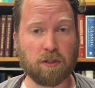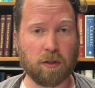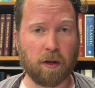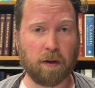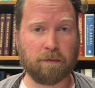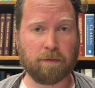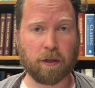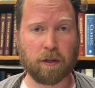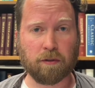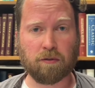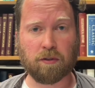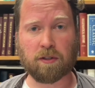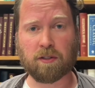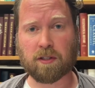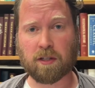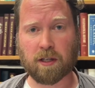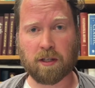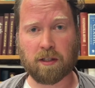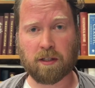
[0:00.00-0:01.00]
So if you're
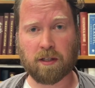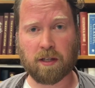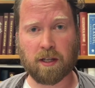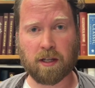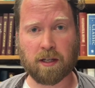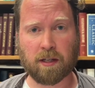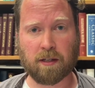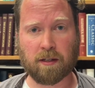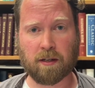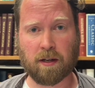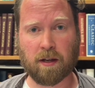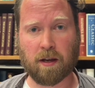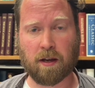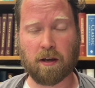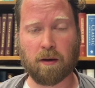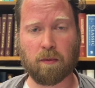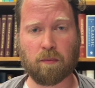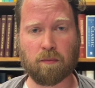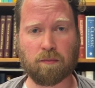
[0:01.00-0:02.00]
interested in
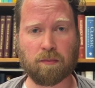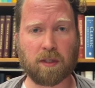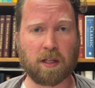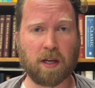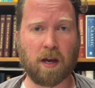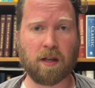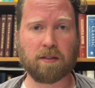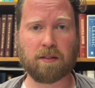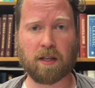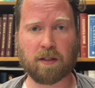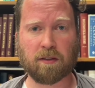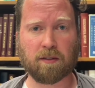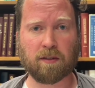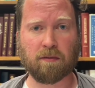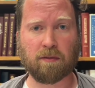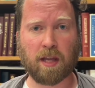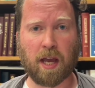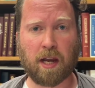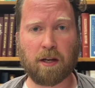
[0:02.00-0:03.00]
the
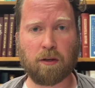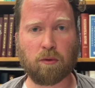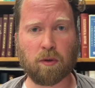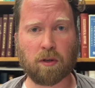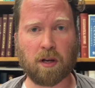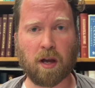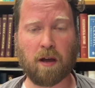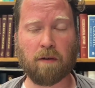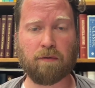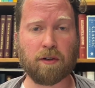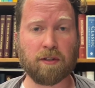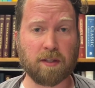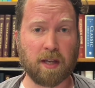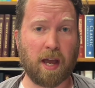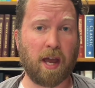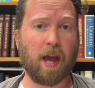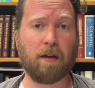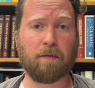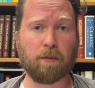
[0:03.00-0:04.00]
context of that annual
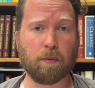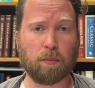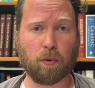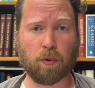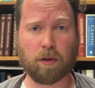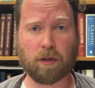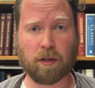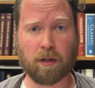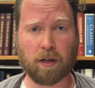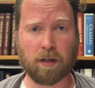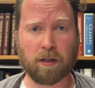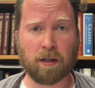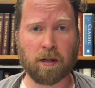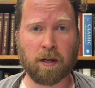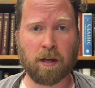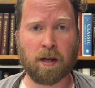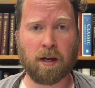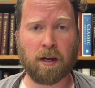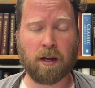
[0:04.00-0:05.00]
conference, I have reported on
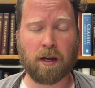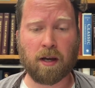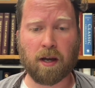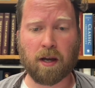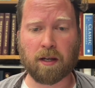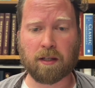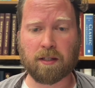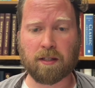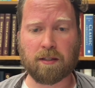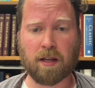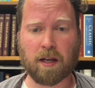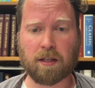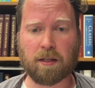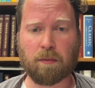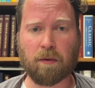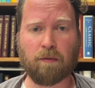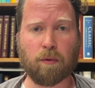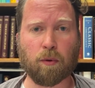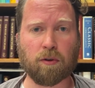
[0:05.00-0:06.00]

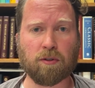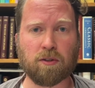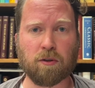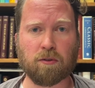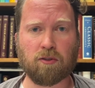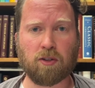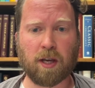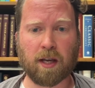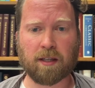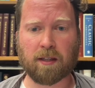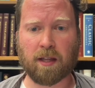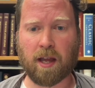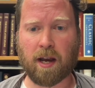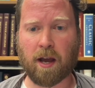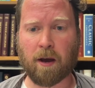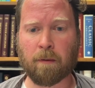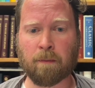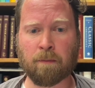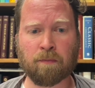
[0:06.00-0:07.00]
Kentucky before, so check
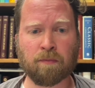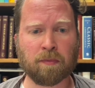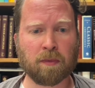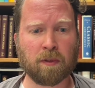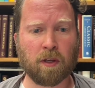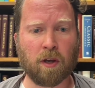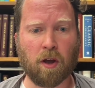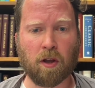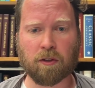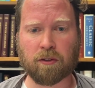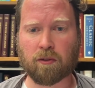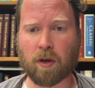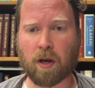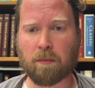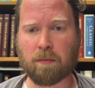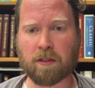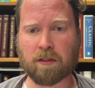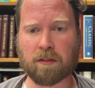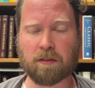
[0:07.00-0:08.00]
that out. Also,
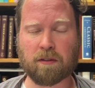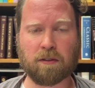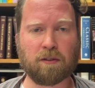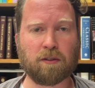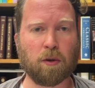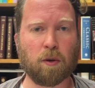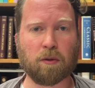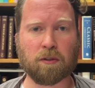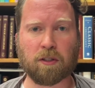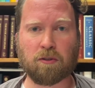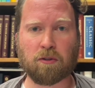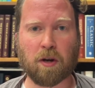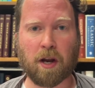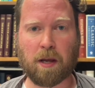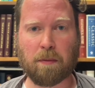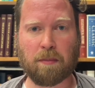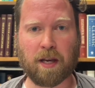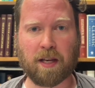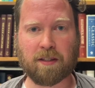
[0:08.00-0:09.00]
I've been told to
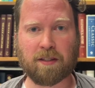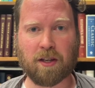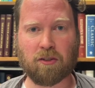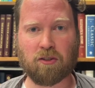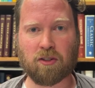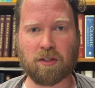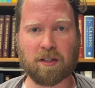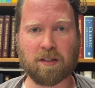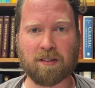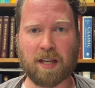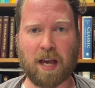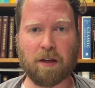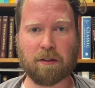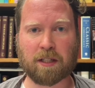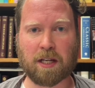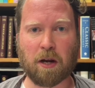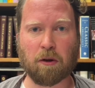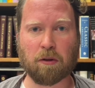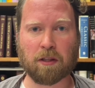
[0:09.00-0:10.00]
try and pay attention to
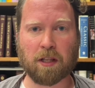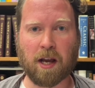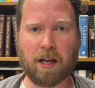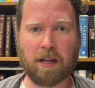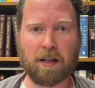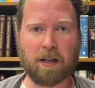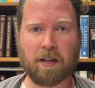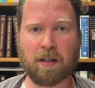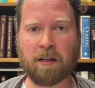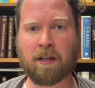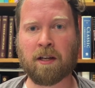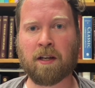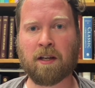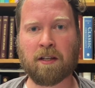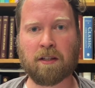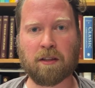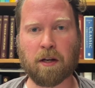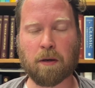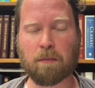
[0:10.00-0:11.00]
South Carolina.
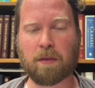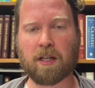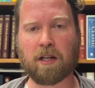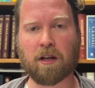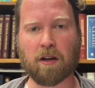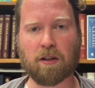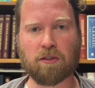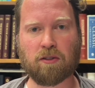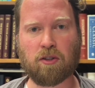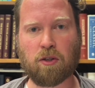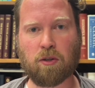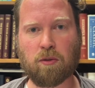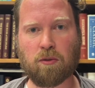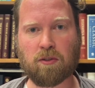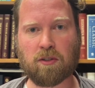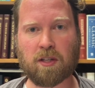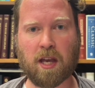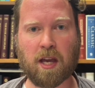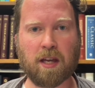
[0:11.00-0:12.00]
They're meeting on
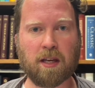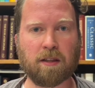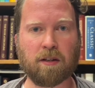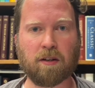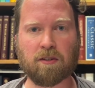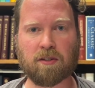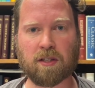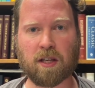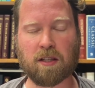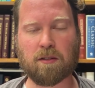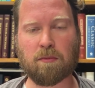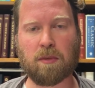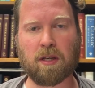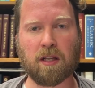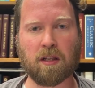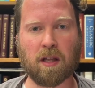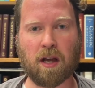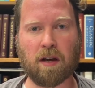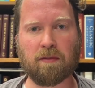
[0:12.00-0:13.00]
Tuesday, and there's set to
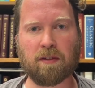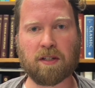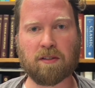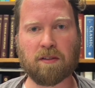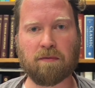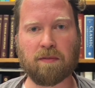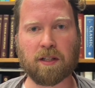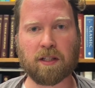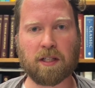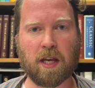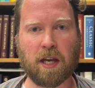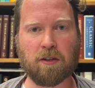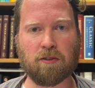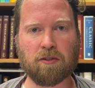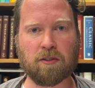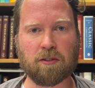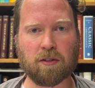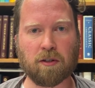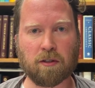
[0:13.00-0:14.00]
be a lot of
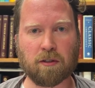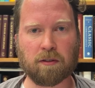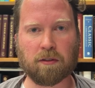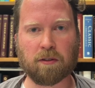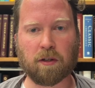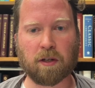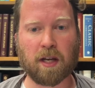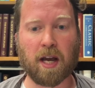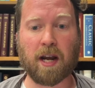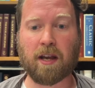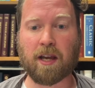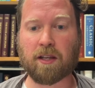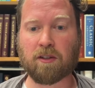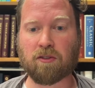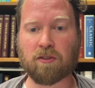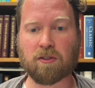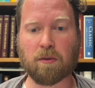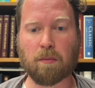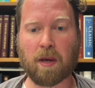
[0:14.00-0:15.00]
disaffiliations. They're kind of
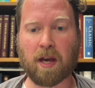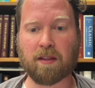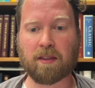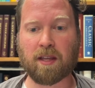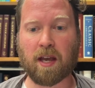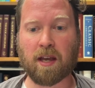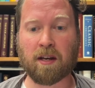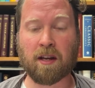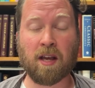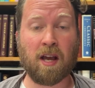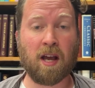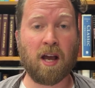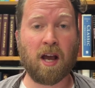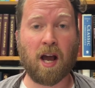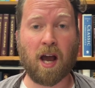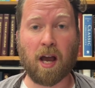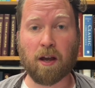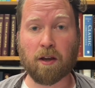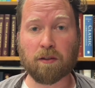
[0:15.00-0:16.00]
anxious about that.
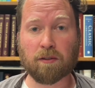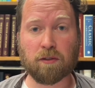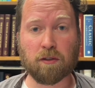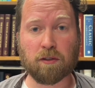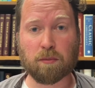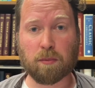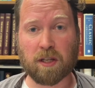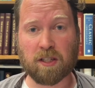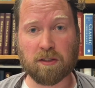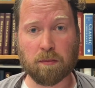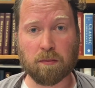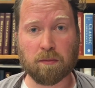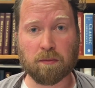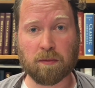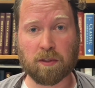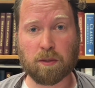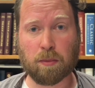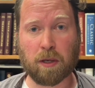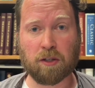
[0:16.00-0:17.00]
I also spent
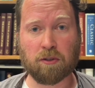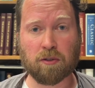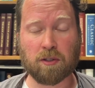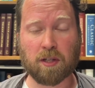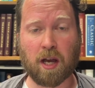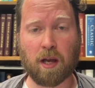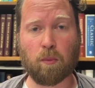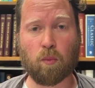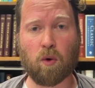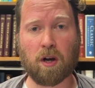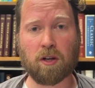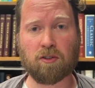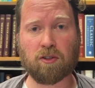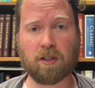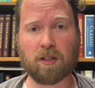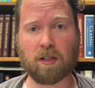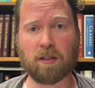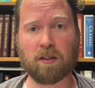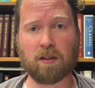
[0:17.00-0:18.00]
some special time
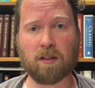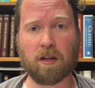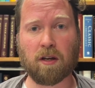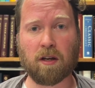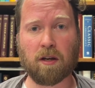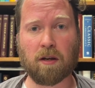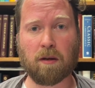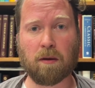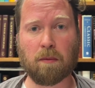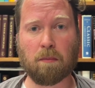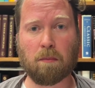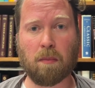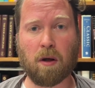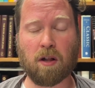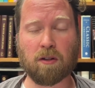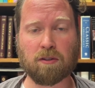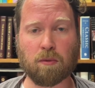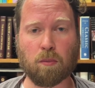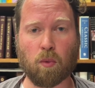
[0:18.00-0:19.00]
watching the
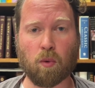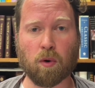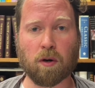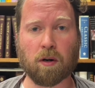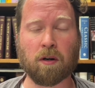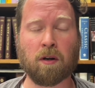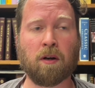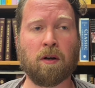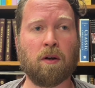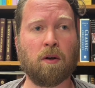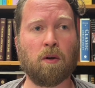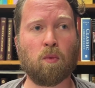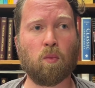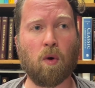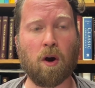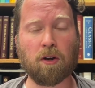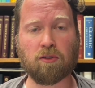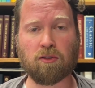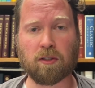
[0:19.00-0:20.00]
Baltimore
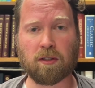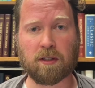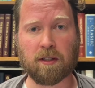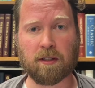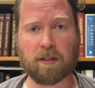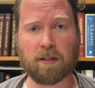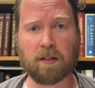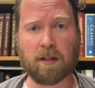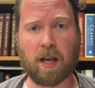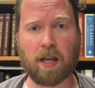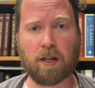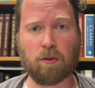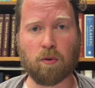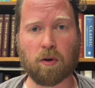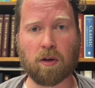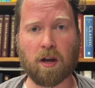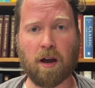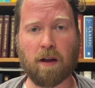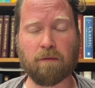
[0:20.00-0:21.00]
Washington
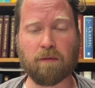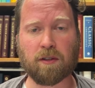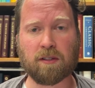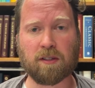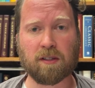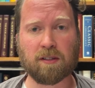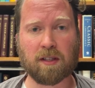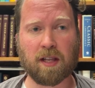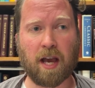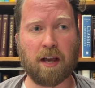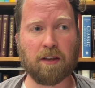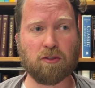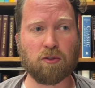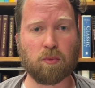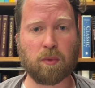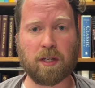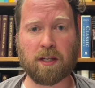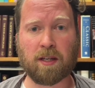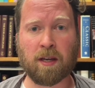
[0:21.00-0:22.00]
annual conference this
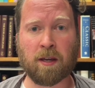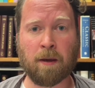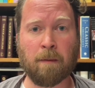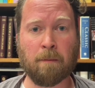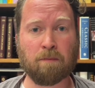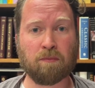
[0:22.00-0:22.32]
last week.